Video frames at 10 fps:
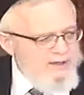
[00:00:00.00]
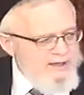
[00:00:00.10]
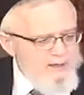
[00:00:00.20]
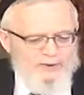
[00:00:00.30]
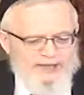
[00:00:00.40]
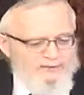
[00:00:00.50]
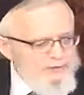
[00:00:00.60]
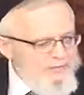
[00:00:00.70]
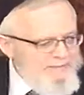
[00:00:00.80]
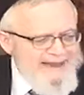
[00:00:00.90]
and we have to
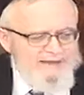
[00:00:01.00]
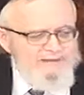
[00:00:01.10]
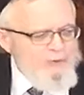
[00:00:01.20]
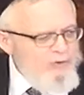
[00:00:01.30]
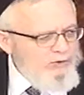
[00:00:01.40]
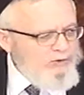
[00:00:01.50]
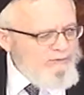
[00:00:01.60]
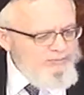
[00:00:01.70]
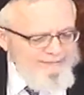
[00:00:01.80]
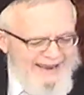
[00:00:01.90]
repent for all the
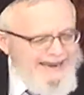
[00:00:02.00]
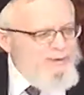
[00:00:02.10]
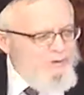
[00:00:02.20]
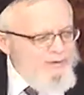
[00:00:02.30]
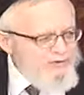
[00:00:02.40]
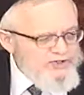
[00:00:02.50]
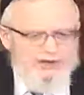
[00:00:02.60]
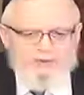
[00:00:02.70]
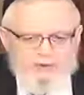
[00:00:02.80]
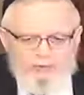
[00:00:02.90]
pain and
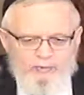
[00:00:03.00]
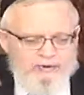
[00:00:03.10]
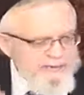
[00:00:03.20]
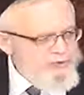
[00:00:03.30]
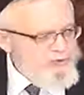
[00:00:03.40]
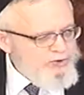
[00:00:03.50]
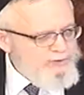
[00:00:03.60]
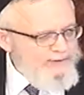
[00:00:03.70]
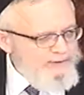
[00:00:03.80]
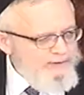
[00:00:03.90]
suffering brought upon Jewish
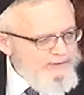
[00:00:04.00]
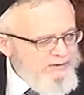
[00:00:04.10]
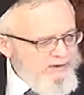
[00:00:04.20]
people